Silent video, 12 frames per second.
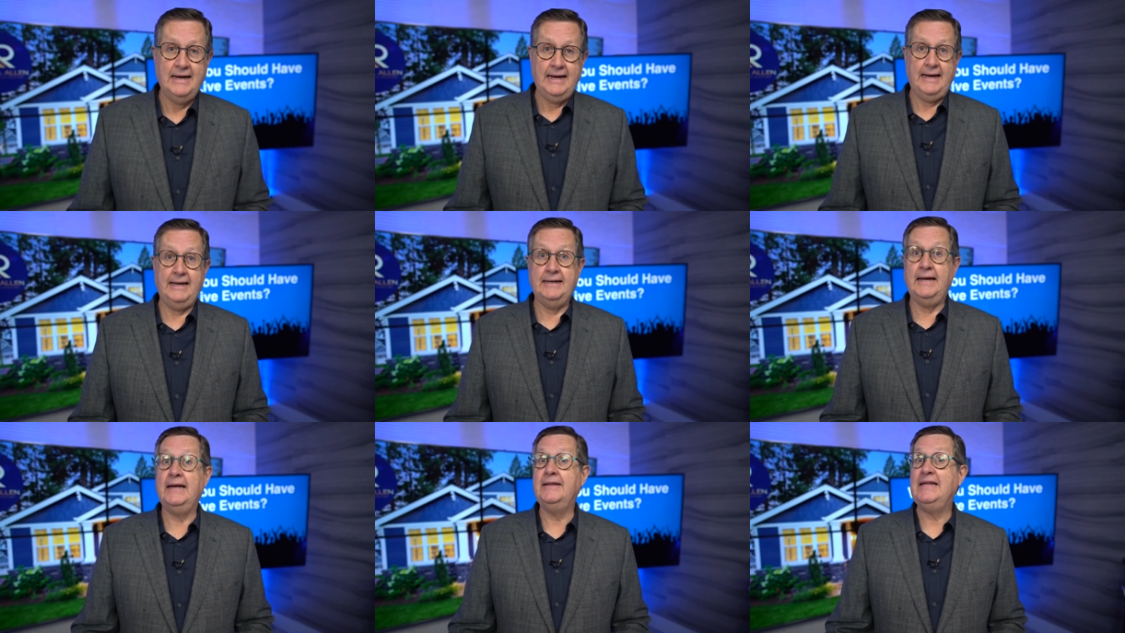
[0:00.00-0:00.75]
And
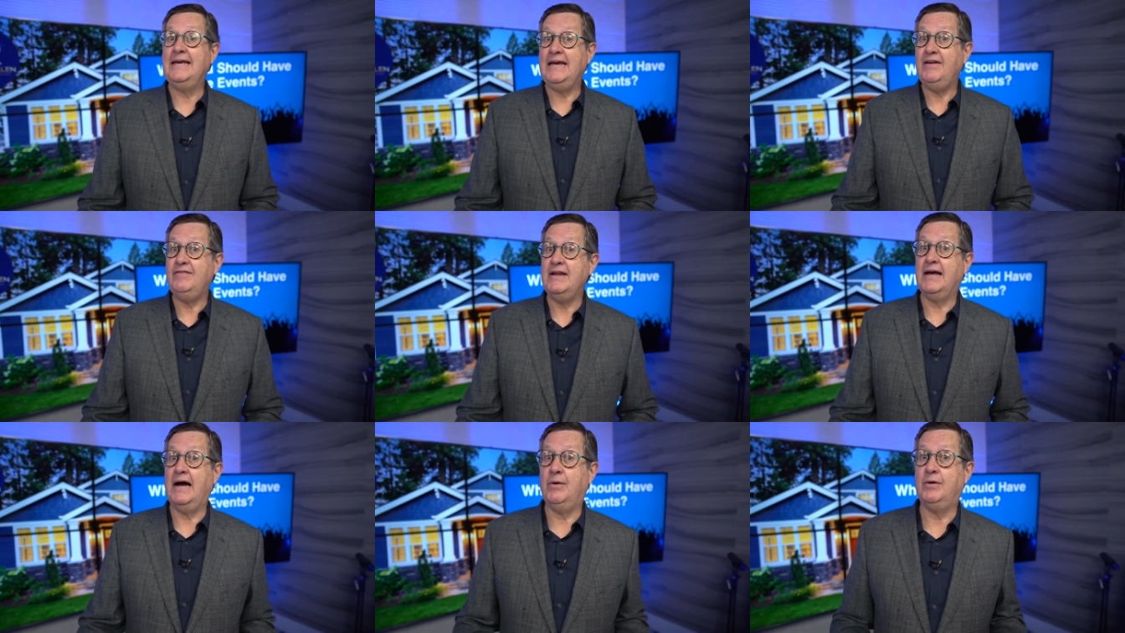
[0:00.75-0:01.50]
in the
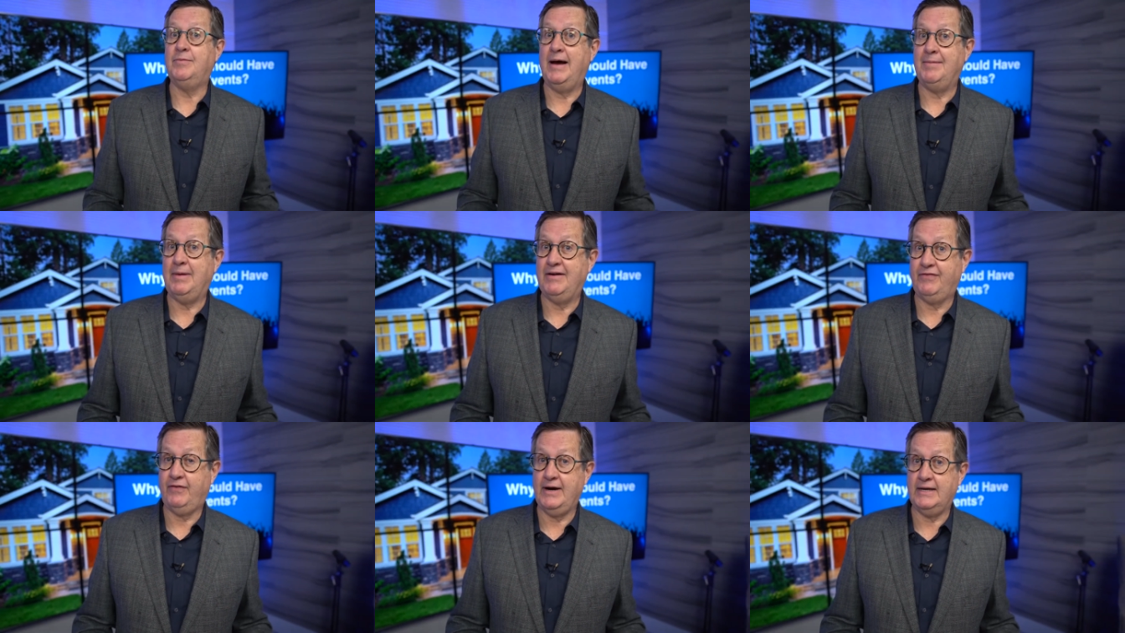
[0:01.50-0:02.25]
evening, I would invite my
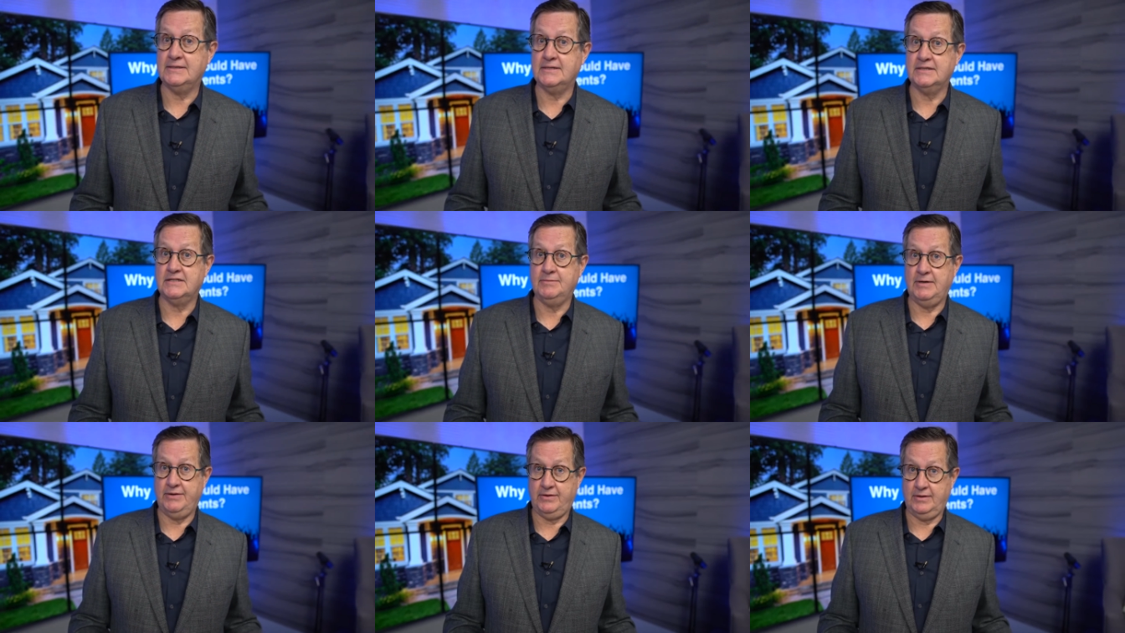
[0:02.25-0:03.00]
friends and some
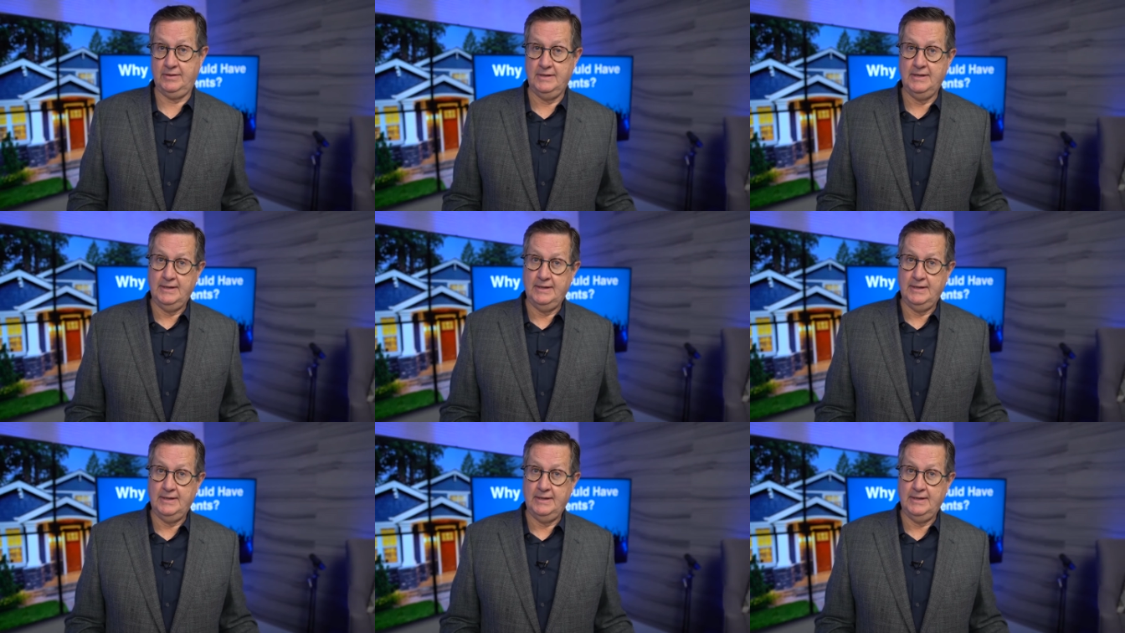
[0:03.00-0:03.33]
other